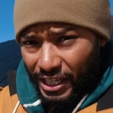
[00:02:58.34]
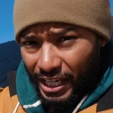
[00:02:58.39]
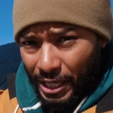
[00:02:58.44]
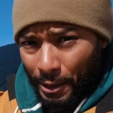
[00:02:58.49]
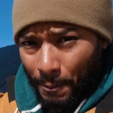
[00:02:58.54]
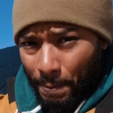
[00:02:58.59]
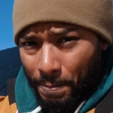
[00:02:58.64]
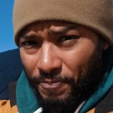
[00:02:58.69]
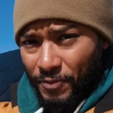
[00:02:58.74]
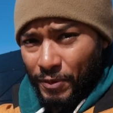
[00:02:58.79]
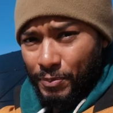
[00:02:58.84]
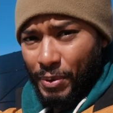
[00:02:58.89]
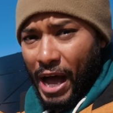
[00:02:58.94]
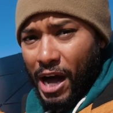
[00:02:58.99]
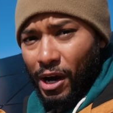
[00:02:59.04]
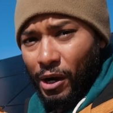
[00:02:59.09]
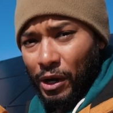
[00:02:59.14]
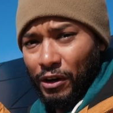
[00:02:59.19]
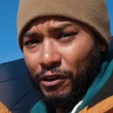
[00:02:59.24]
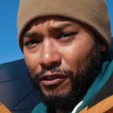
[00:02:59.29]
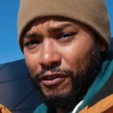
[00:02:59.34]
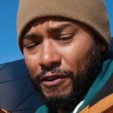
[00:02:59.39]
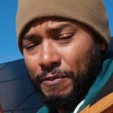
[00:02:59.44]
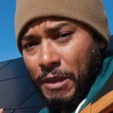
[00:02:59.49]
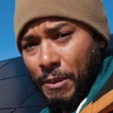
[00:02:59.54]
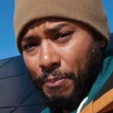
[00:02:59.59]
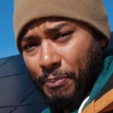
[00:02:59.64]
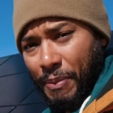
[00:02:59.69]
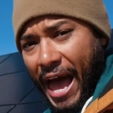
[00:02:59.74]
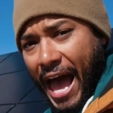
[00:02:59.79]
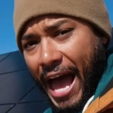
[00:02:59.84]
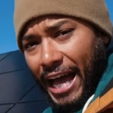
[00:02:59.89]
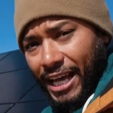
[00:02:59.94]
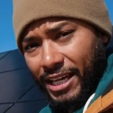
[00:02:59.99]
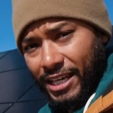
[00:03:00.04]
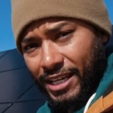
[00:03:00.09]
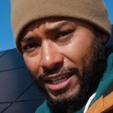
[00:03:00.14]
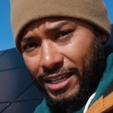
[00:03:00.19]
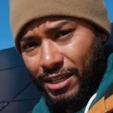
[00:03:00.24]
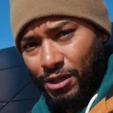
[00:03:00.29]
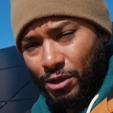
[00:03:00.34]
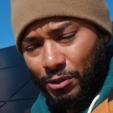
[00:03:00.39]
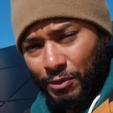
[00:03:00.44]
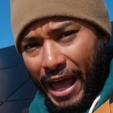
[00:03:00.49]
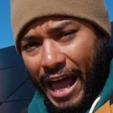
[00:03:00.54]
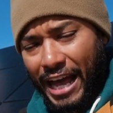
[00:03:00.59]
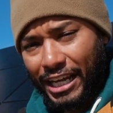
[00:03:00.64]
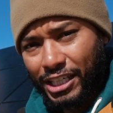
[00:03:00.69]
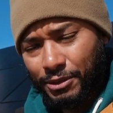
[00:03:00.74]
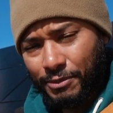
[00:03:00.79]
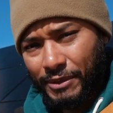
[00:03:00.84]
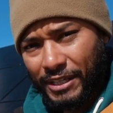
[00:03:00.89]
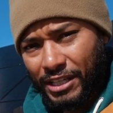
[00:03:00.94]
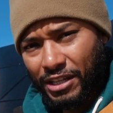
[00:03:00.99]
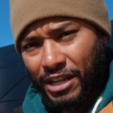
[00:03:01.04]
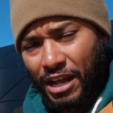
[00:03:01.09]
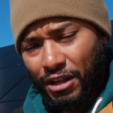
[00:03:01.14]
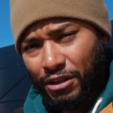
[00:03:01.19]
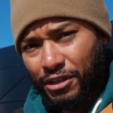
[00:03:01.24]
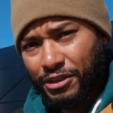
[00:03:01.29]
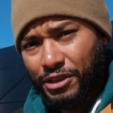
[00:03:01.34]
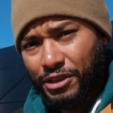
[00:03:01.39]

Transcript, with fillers: get power from the back. It'll actually be another